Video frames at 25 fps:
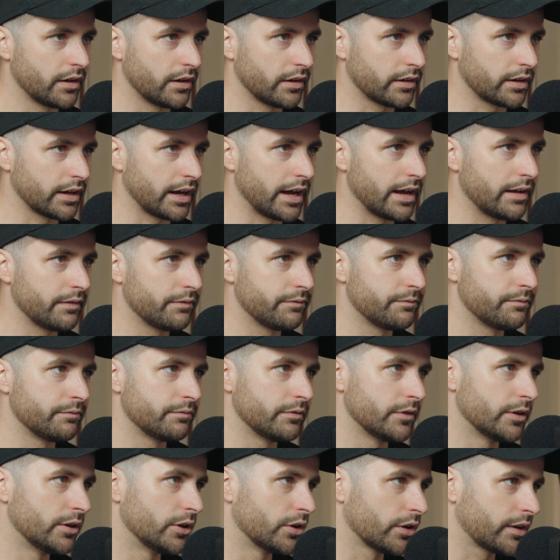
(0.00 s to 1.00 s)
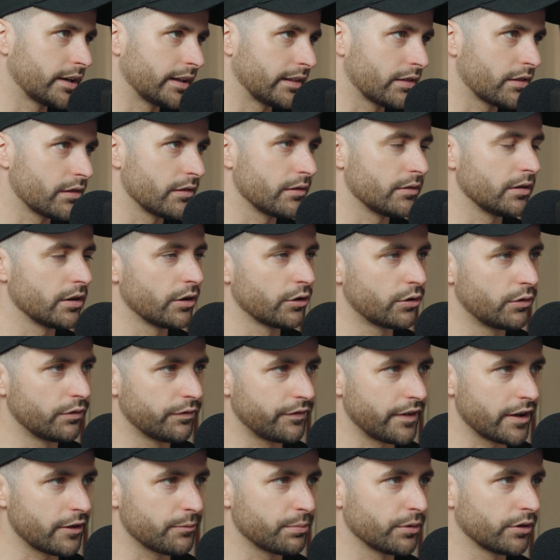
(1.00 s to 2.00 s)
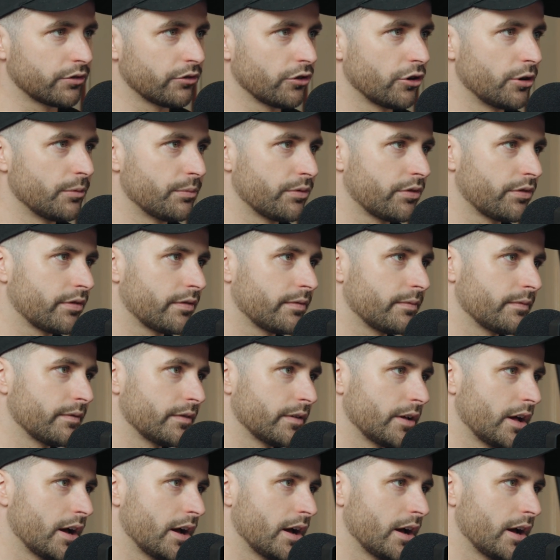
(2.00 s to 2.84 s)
Okay, look into local Facebook groups,